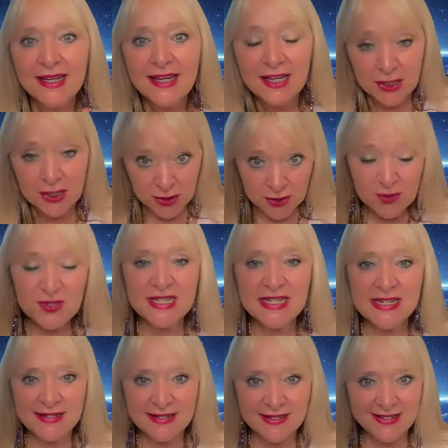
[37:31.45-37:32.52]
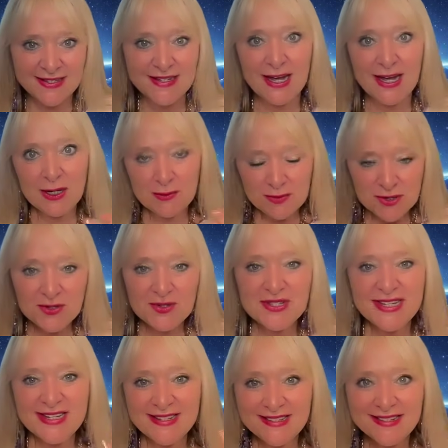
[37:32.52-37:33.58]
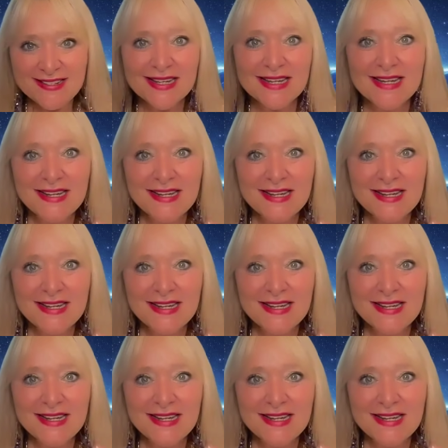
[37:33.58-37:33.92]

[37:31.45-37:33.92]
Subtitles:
It uses and abuses